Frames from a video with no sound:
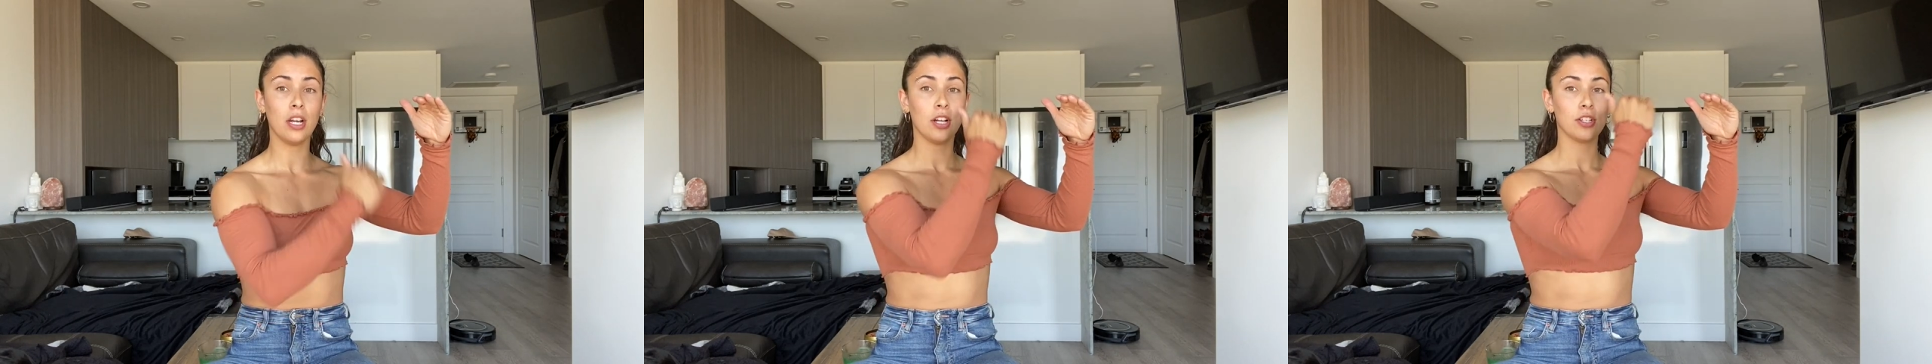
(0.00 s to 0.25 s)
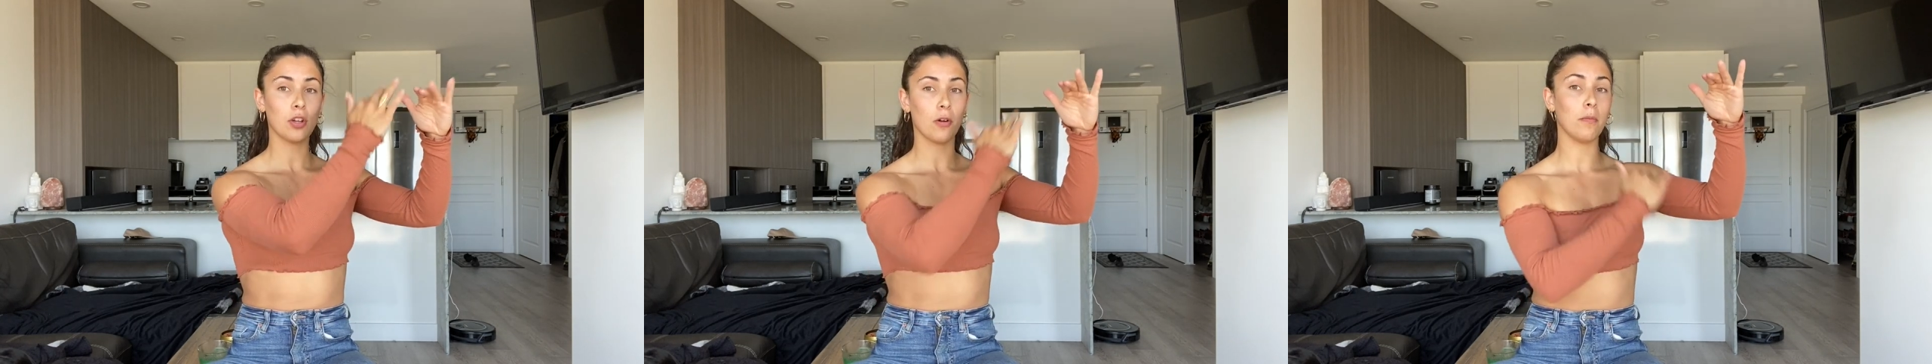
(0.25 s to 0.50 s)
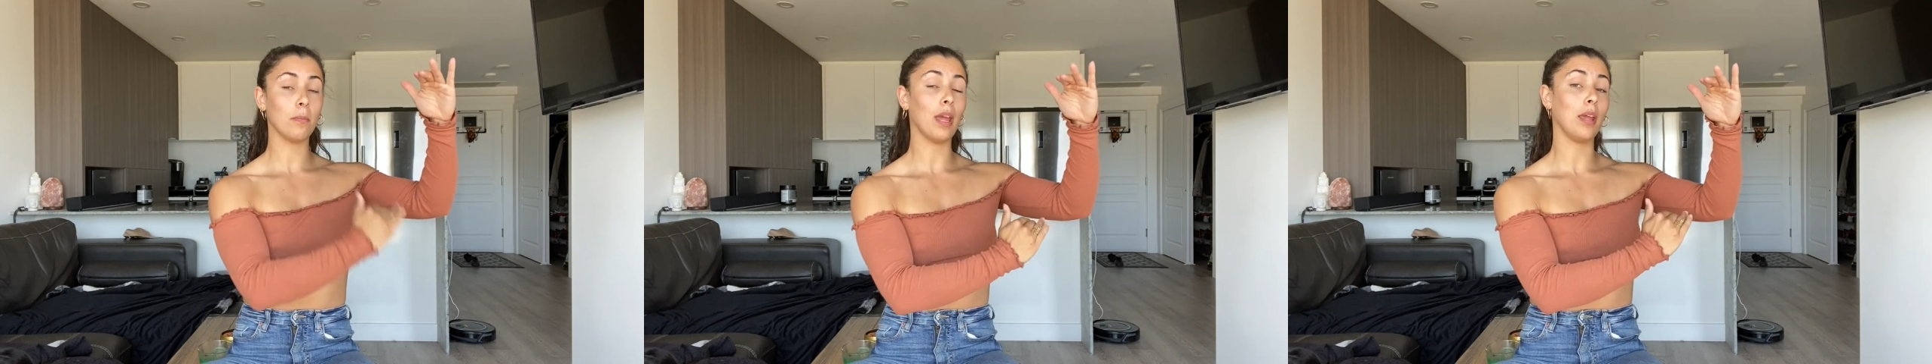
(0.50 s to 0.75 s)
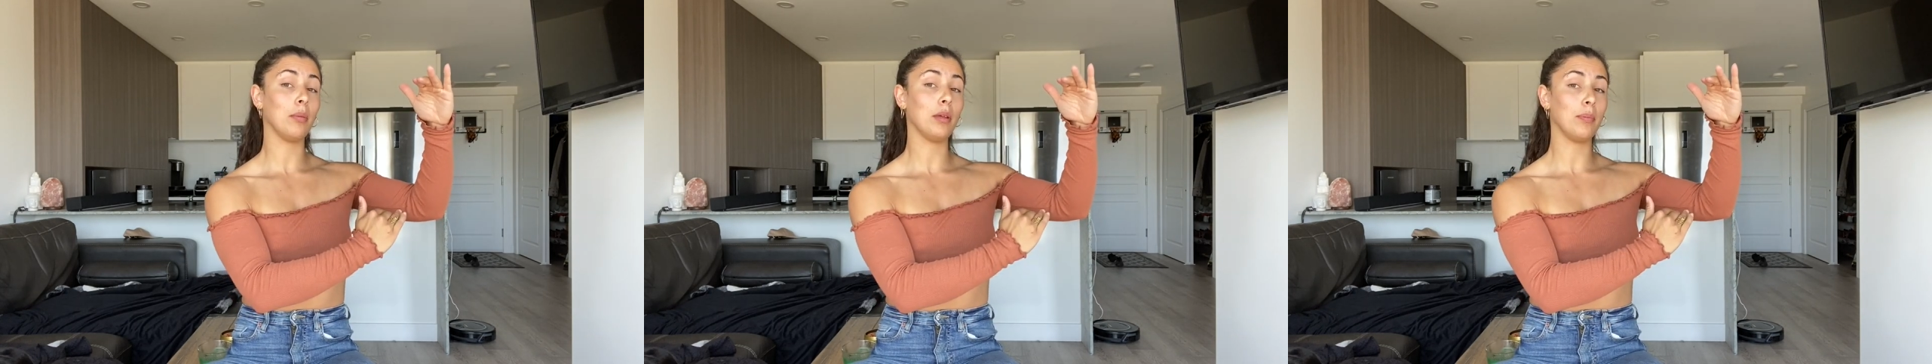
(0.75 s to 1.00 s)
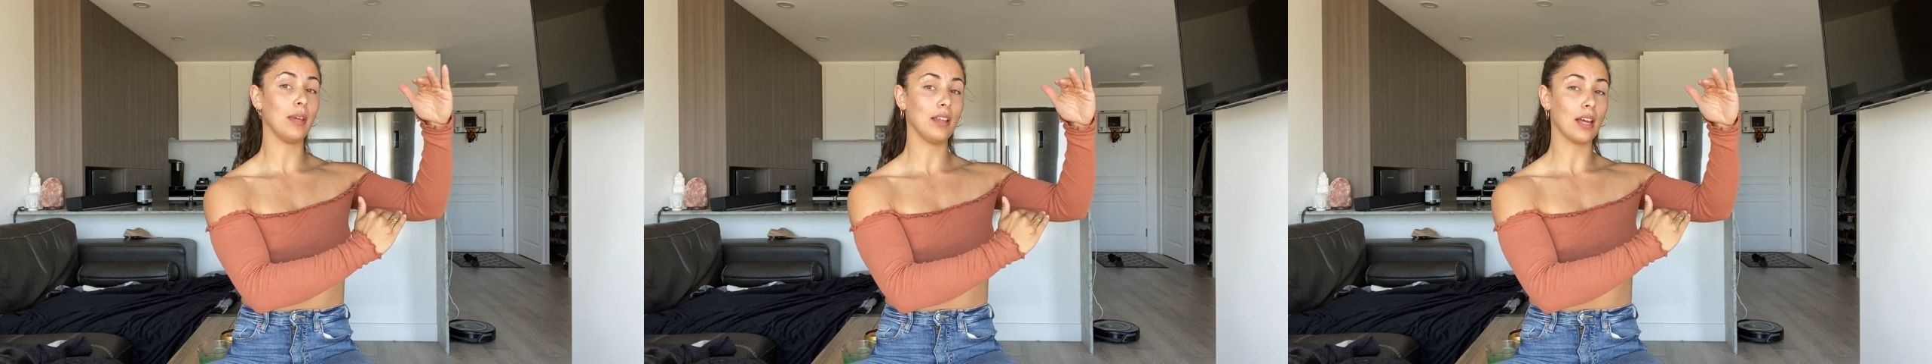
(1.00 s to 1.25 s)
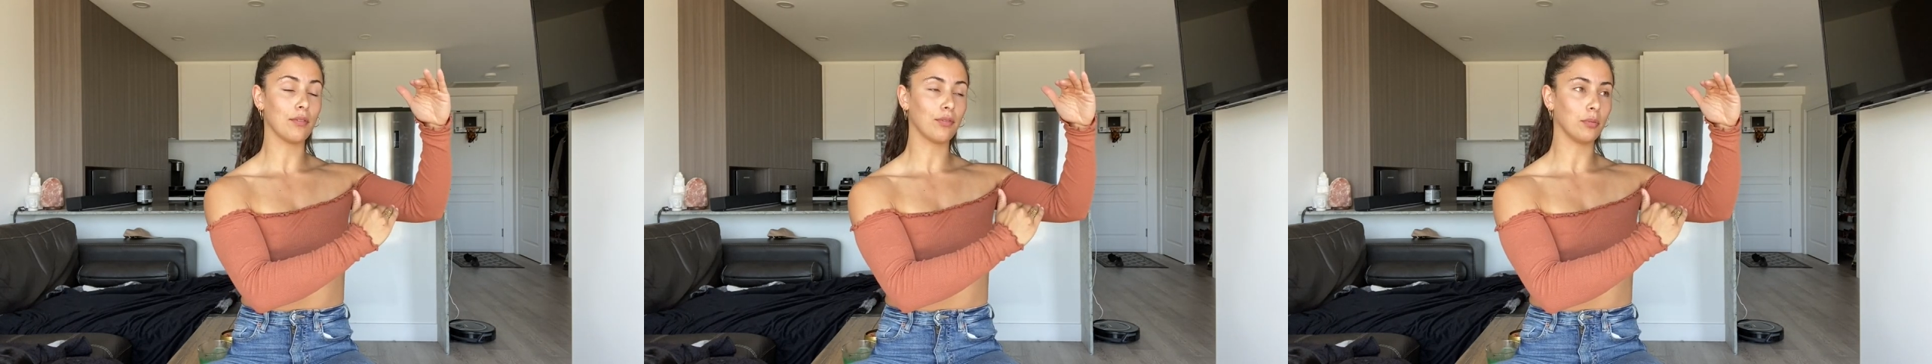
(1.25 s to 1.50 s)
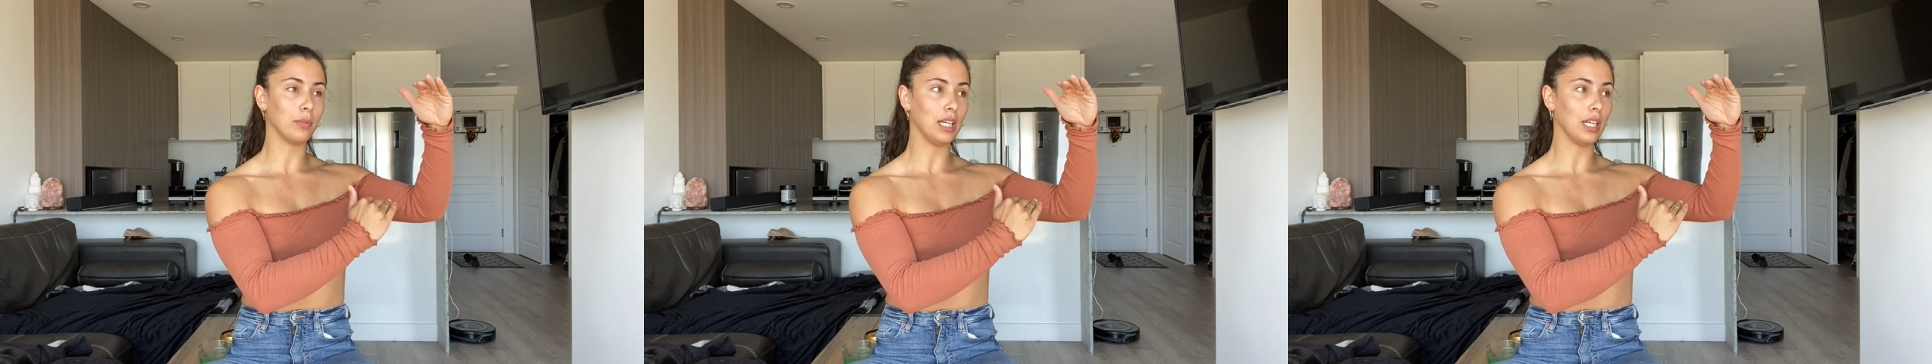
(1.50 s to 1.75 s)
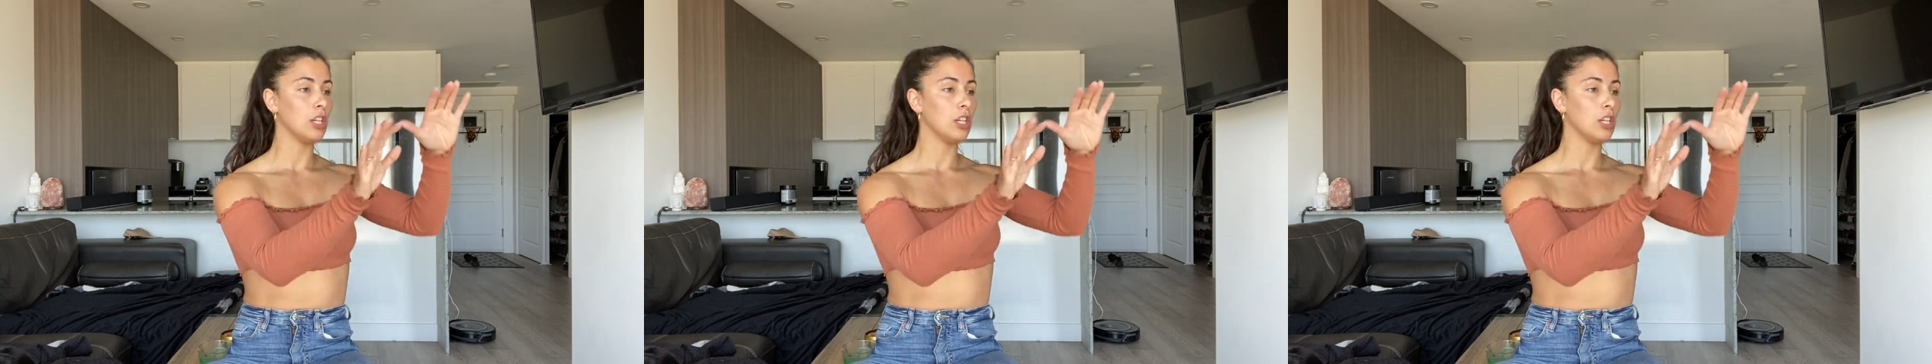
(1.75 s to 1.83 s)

So, it maybe be like for me,